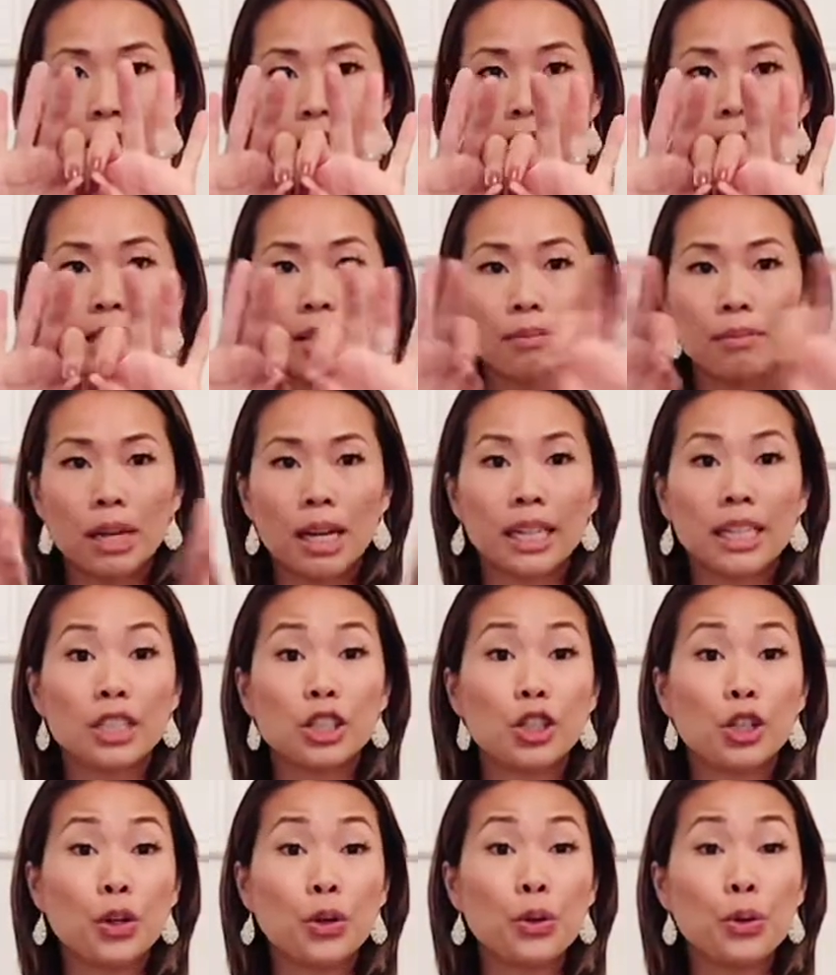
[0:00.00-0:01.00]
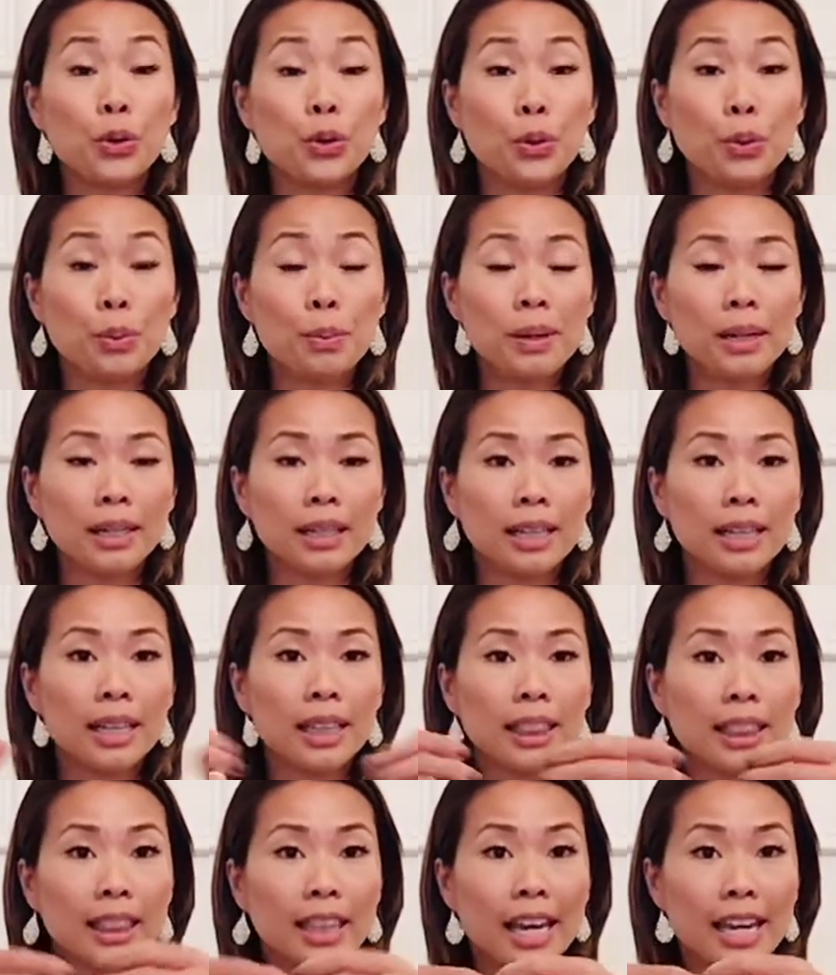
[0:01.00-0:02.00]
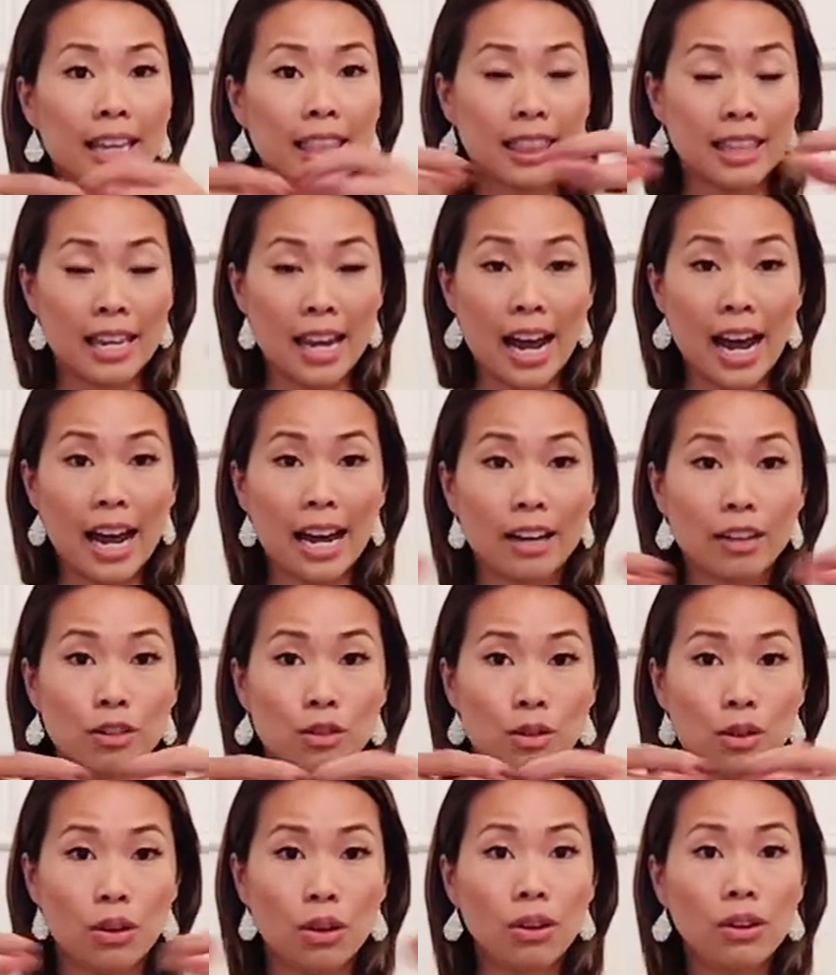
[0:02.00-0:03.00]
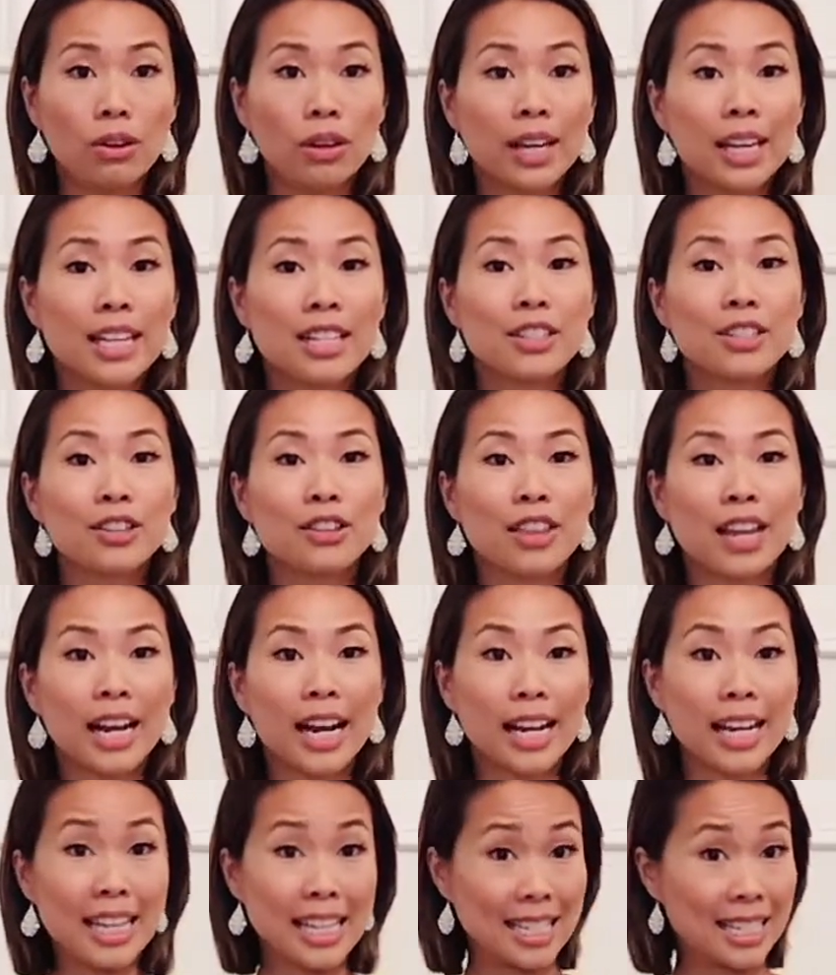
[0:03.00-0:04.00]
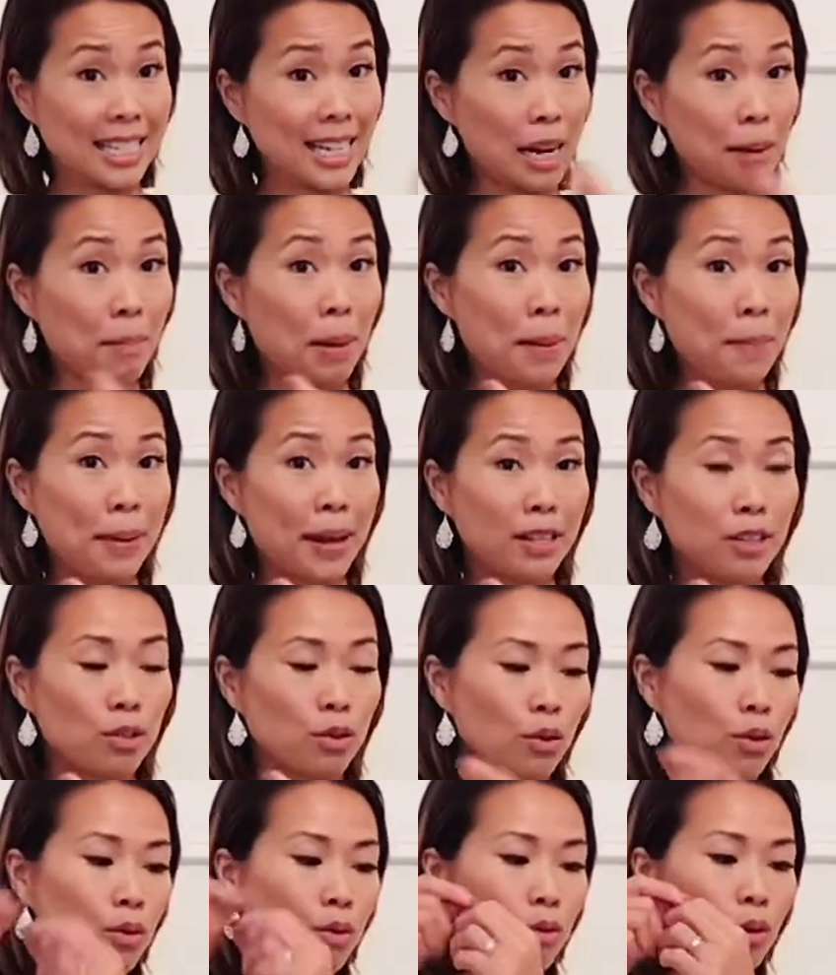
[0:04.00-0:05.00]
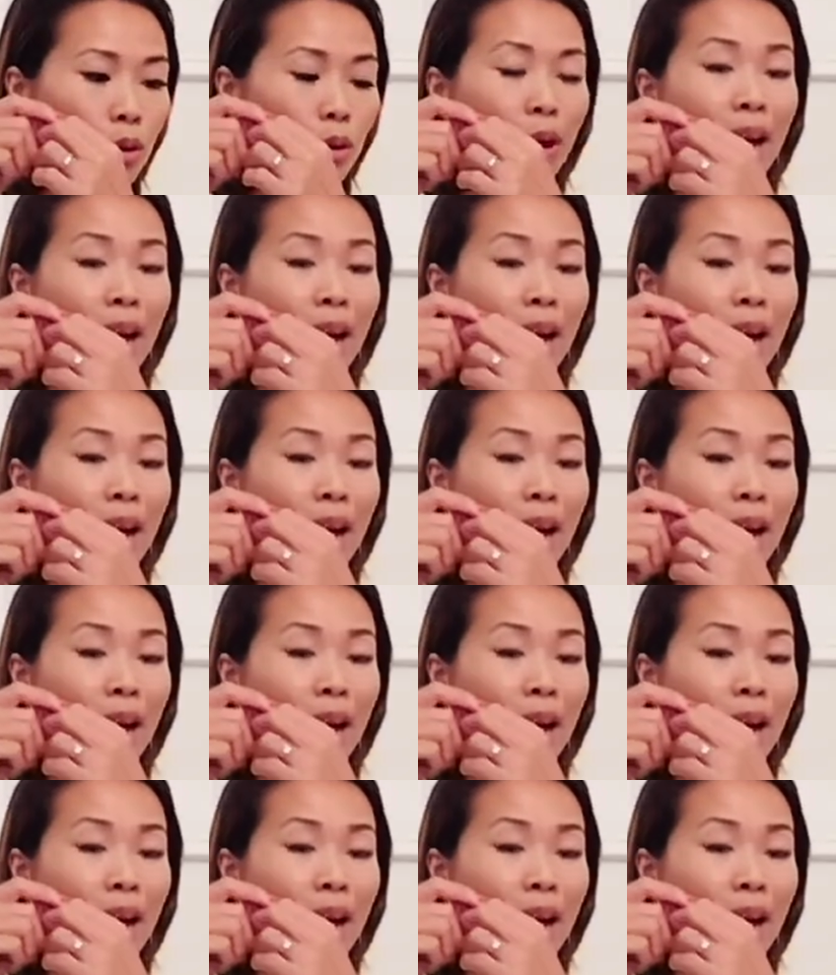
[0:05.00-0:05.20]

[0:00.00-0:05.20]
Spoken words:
some kind of tube like the axle so that I can stick my pencil through.